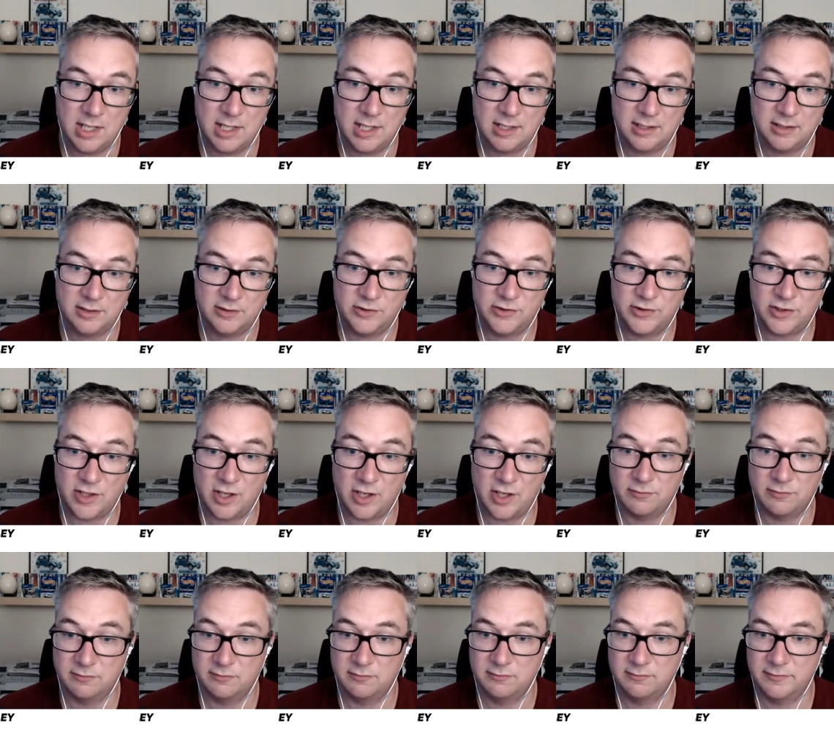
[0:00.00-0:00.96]
So
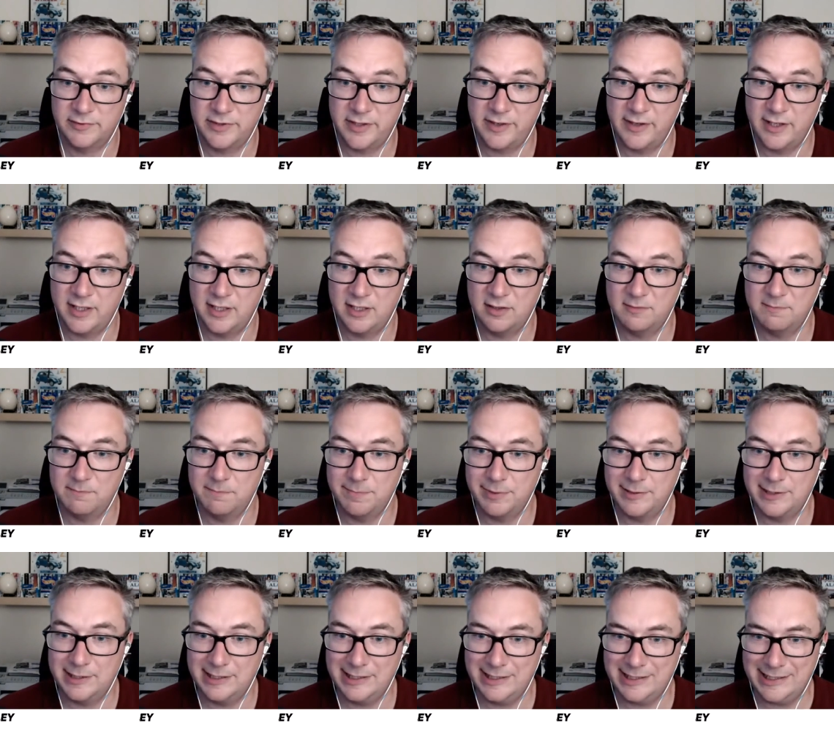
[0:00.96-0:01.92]
something
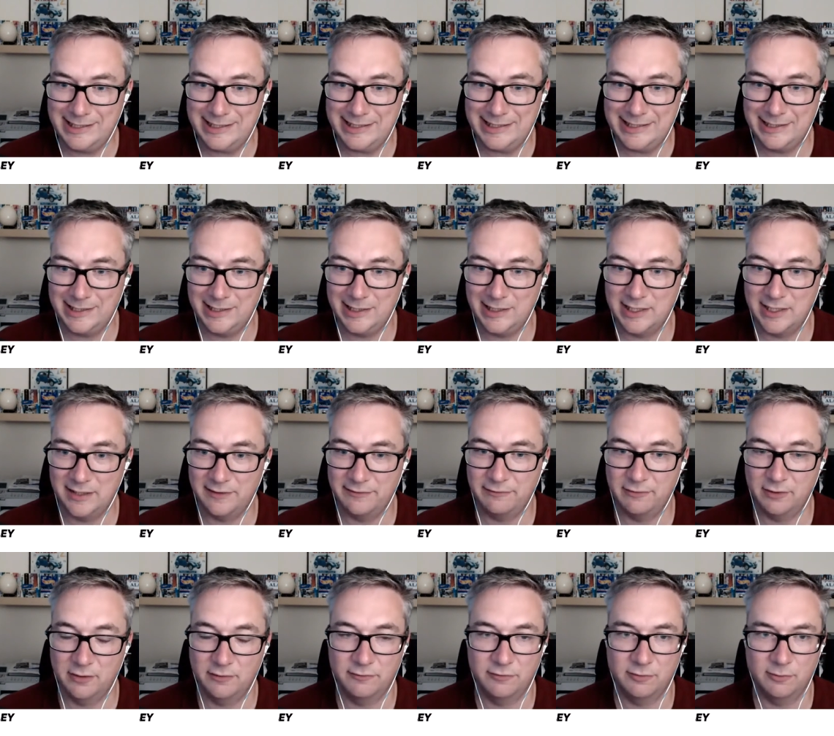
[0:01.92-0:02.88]
completely
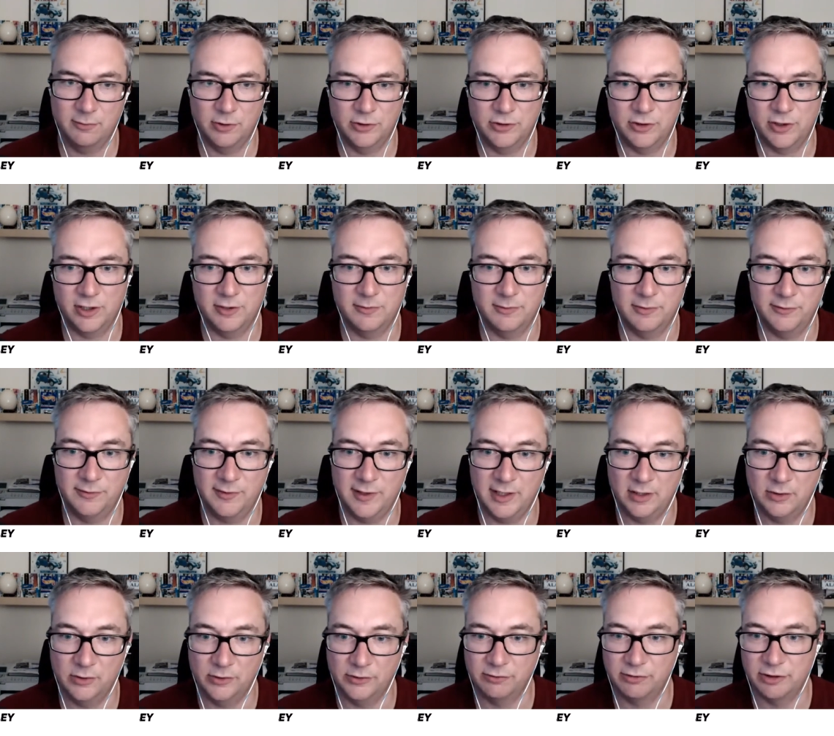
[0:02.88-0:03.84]
different from autonomous
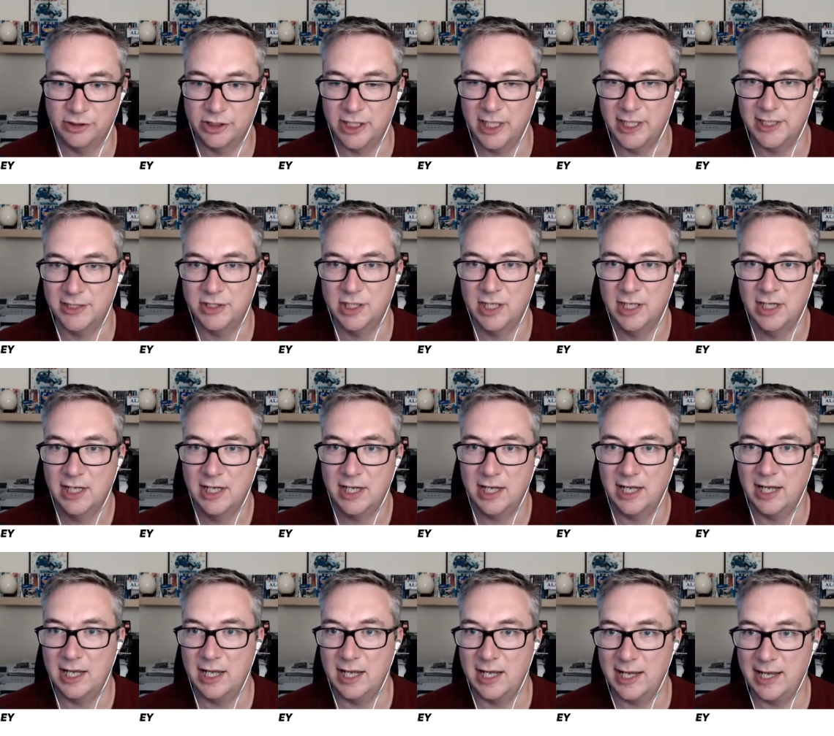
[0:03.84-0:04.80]
vehicles for a change,
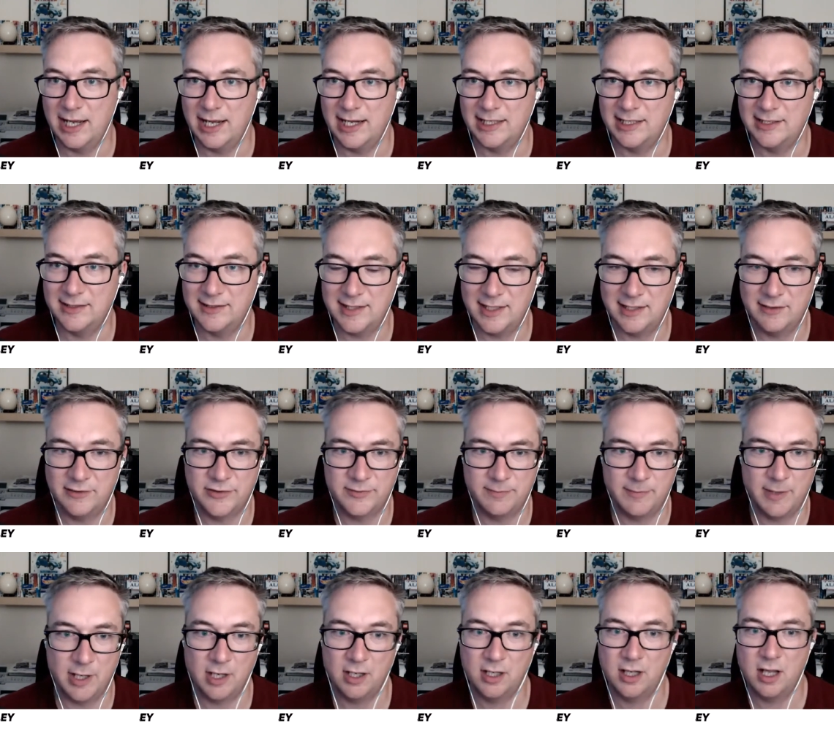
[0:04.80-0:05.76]
and instead of
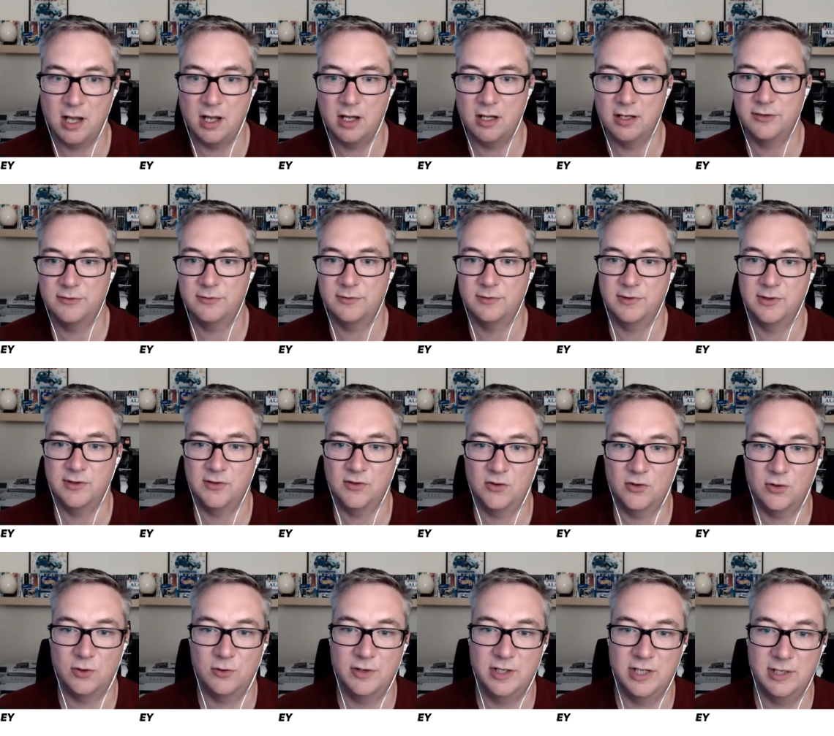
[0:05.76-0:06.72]
smart cars, it's
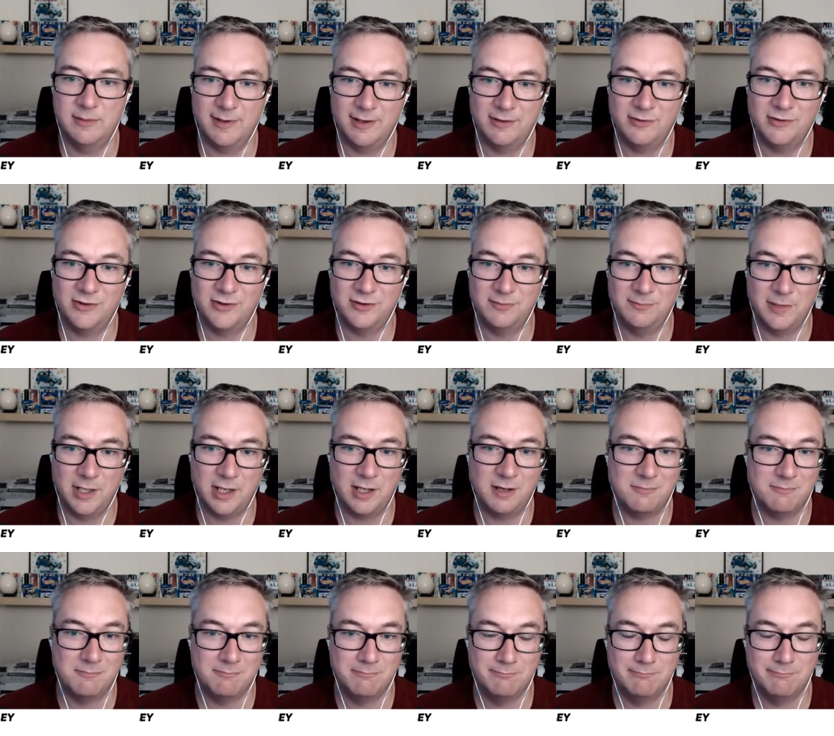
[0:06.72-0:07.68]
talking about smart
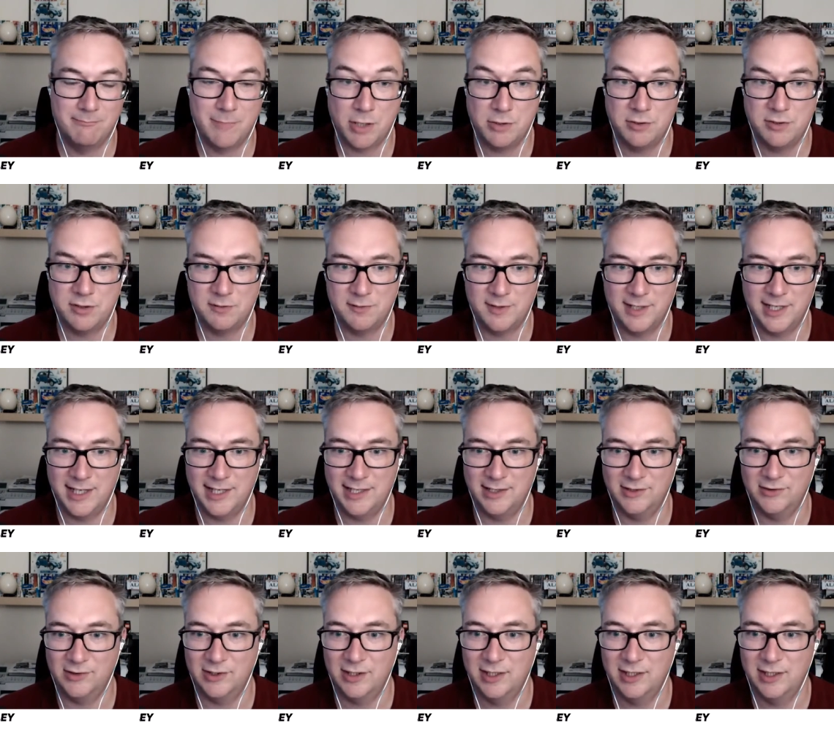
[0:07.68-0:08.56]
motorways.